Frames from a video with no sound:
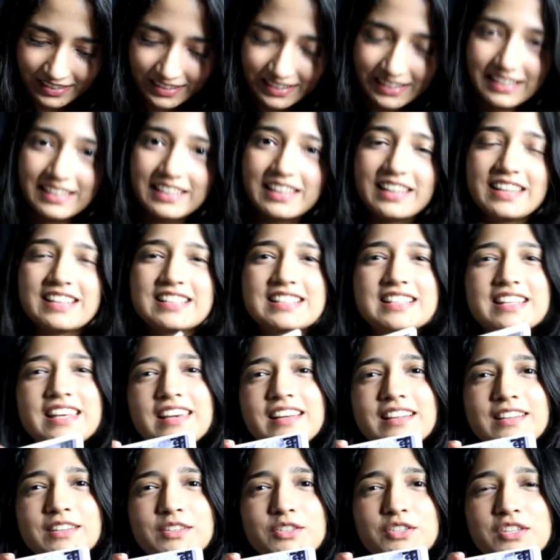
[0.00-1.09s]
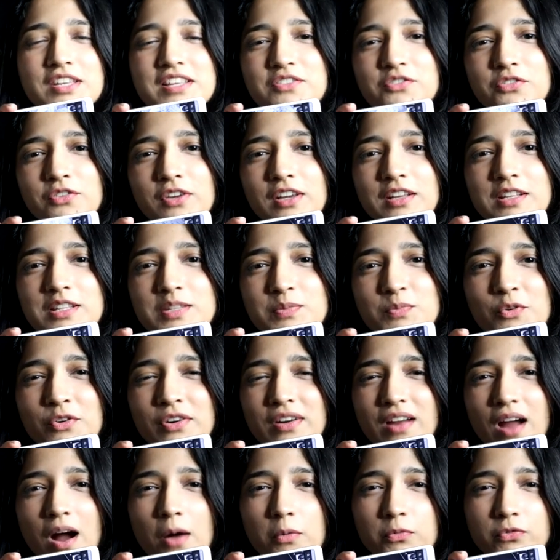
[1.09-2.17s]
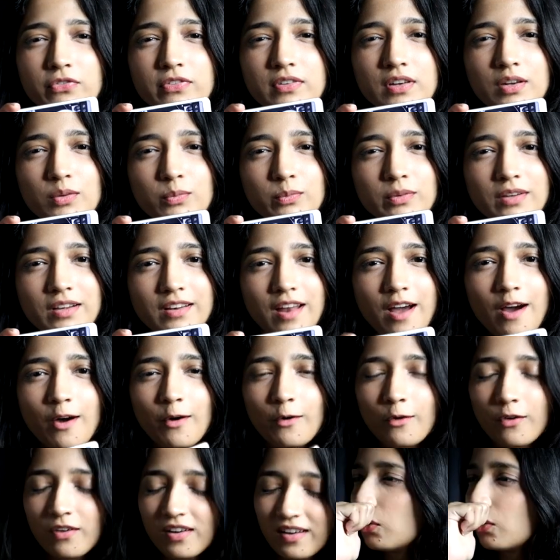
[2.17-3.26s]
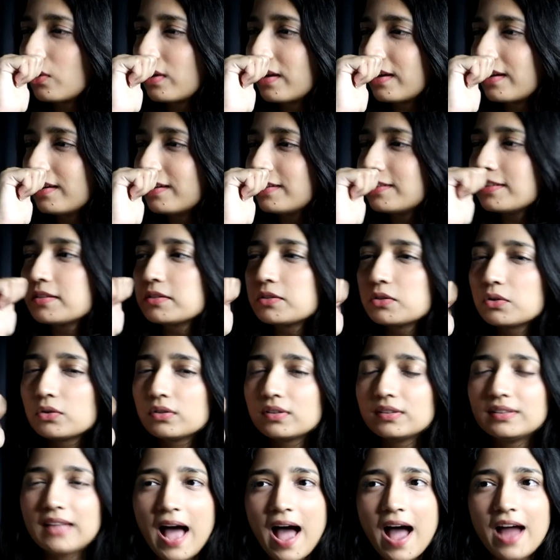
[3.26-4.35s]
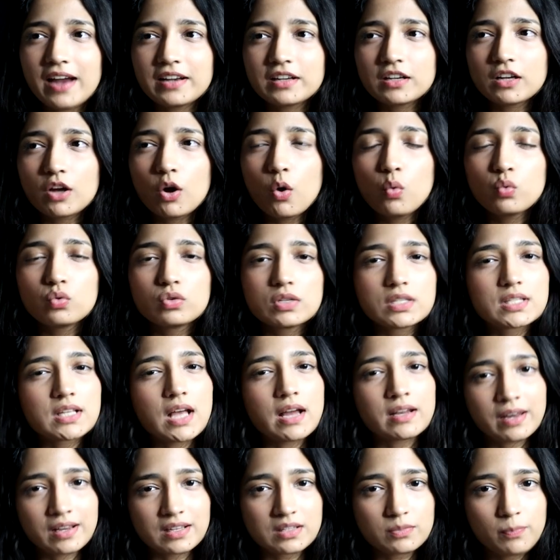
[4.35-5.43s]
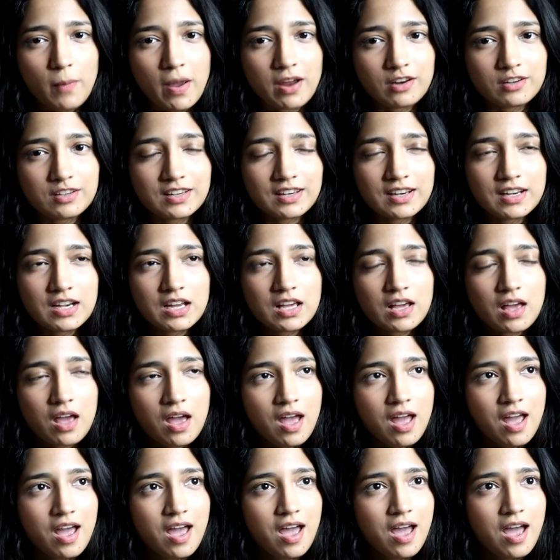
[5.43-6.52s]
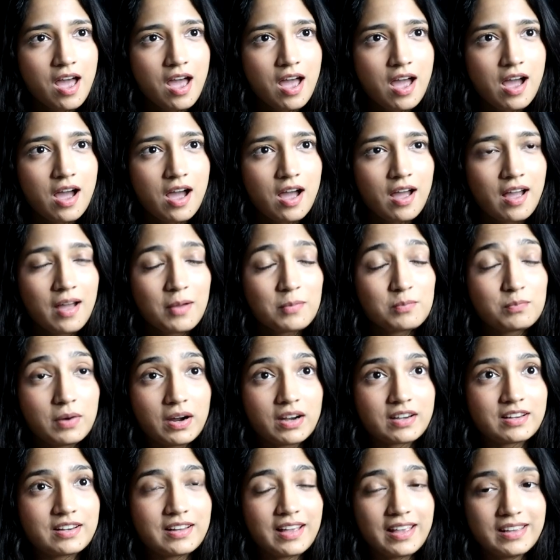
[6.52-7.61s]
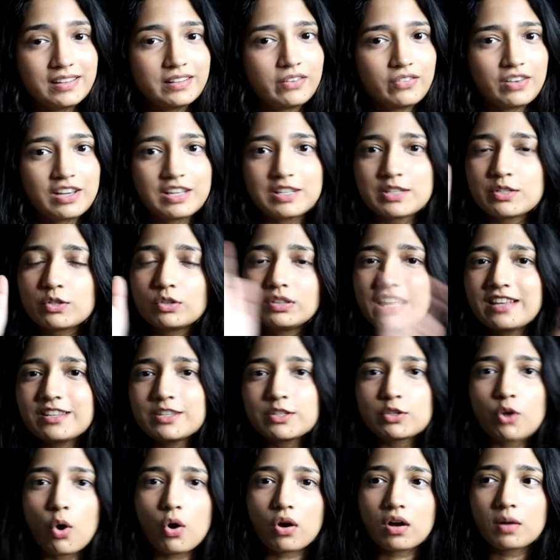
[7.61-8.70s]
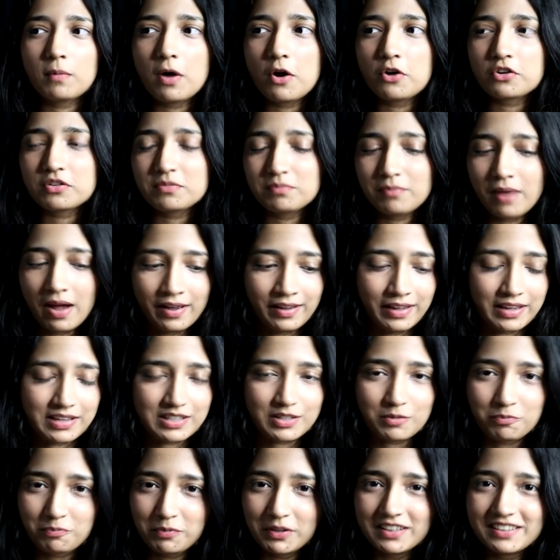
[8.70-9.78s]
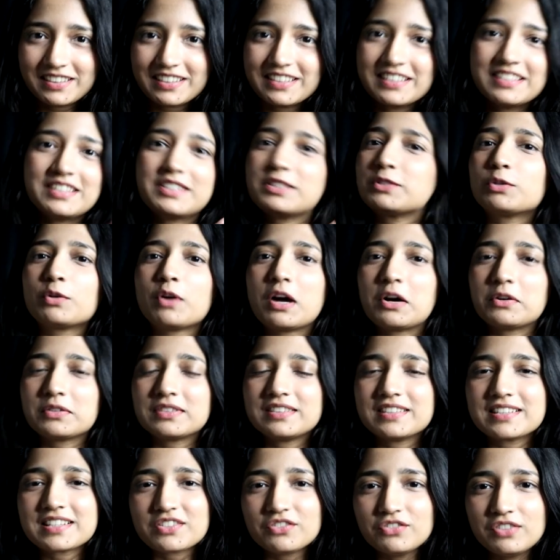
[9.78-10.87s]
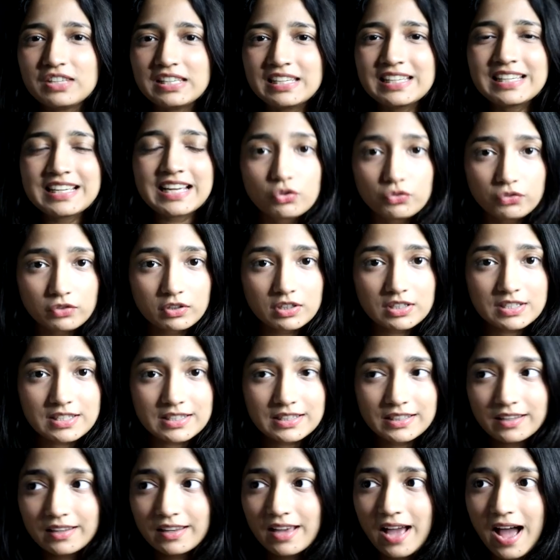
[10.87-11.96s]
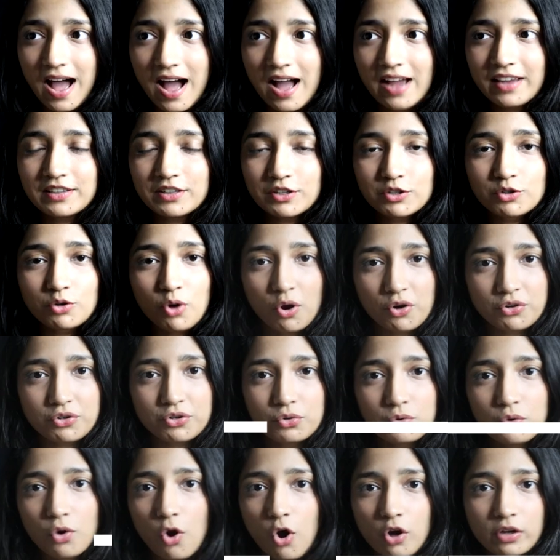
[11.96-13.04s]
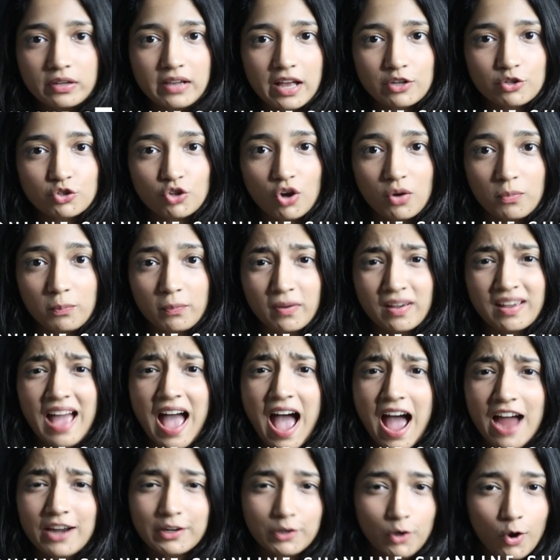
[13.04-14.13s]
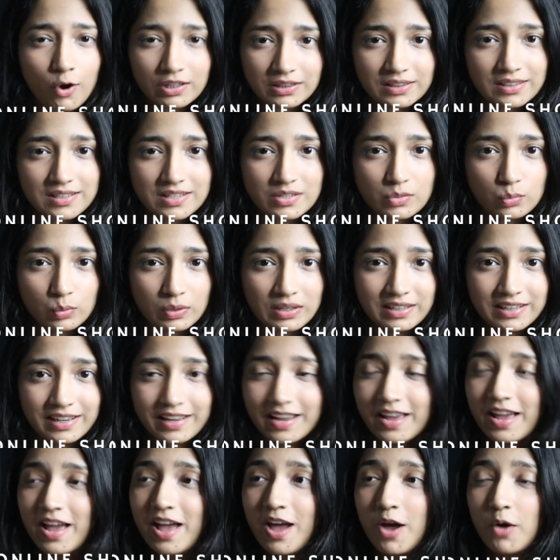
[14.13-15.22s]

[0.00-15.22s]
the grayscale, it just feels more comfortable now. Okay, so that was unexpected. But anyway, so let's talk about my experience throughout this week. So firstly, I did not do online shopping at all this week.